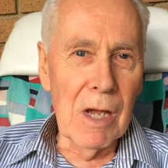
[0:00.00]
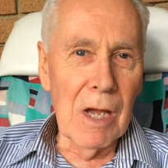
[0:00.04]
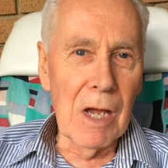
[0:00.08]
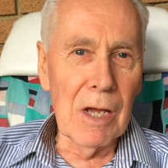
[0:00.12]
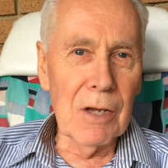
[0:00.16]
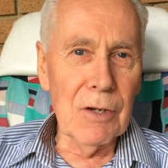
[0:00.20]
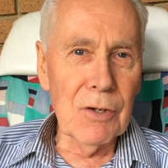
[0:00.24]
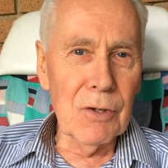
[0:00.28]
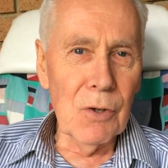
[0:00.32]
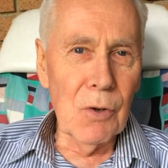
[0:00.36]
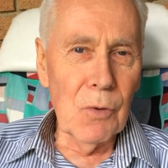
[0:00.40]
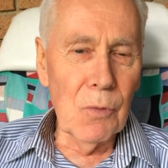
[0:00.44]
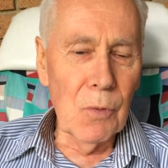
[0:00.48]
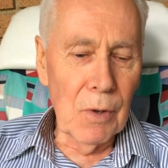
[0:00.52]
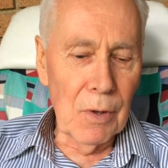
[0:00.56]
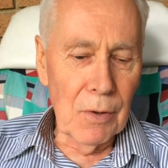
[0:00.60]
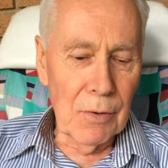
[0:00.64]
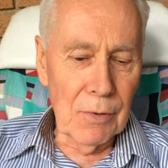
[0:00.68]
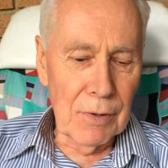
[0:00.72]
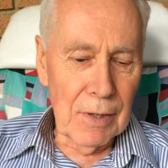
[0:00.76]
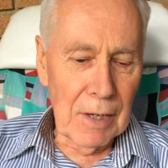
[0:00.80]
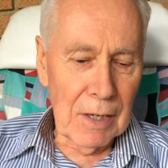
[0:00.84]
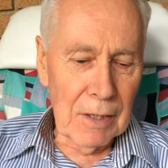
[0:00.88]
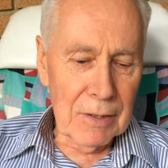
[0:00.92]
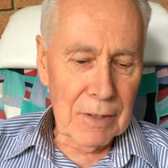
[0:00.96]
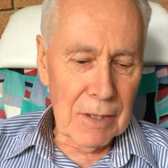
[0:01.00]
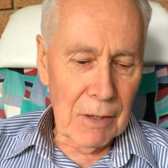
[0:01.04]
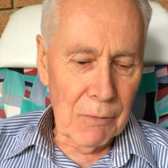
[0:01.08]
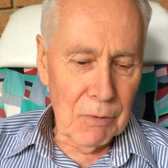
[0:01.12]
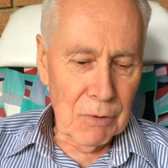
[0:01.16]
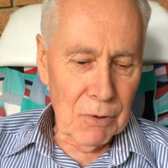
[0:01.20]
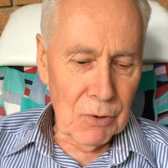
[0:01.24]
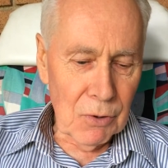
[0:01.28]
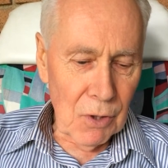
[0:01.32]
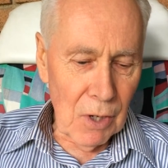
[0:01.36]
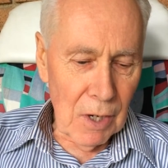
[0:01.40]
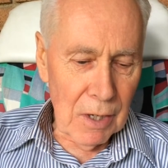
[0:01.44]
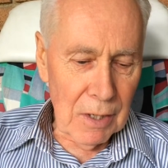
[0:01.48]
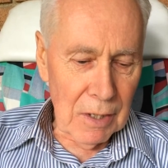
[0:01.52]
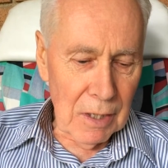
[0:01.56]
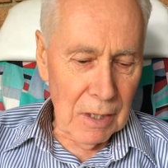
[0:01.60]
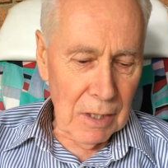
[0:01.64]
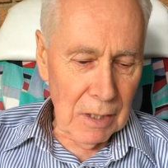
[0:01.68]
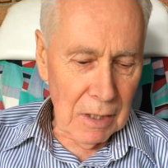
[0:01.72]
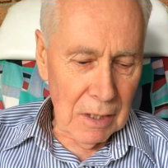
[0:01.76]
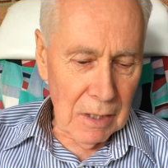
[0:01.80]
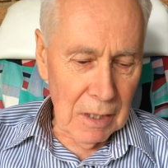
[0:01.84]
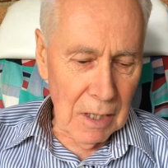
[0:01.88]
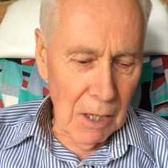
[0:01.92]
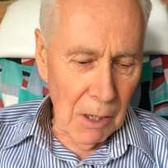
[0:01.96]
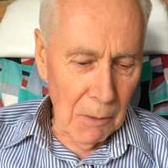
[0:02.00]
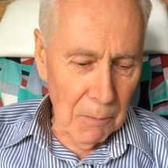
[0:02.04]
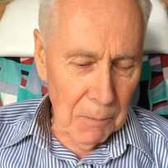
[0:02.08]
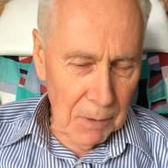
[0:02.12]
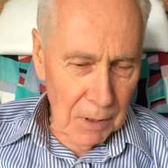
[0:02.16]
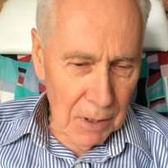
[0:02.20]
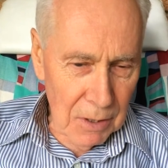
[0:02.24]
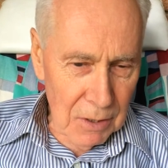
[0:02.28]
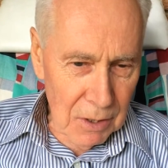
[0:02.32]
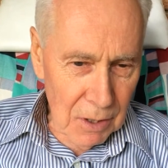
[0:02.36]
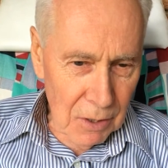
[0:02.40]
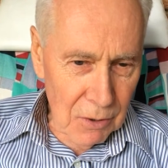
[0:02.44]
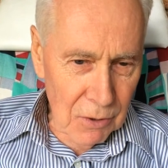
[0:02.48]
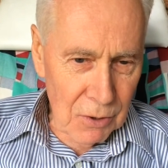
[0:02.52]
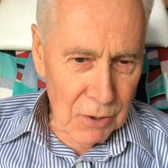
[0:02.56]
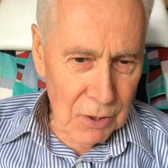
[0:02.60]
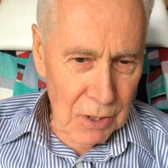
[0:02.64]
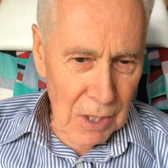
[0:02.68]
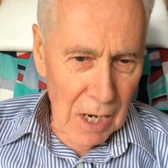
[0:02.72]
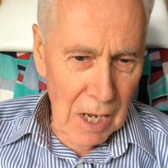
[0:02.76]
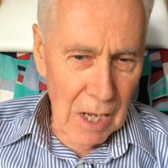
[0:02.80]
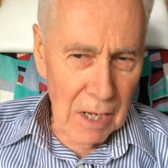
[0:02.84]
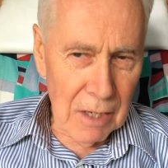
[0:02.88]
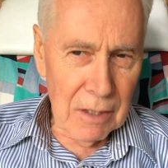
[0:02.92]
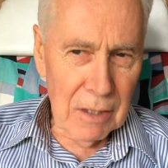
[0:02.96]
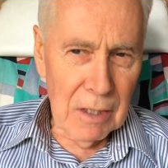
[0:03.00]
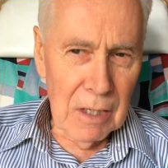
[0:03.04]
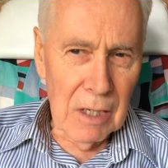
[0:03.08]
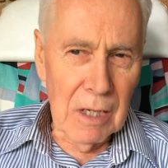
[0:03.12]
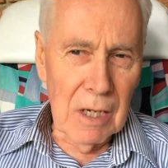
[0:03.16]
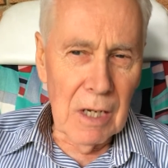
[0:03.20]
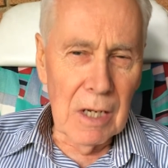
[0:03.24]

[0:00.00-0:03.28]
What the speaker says: And so one of the things I was trying to help kids understand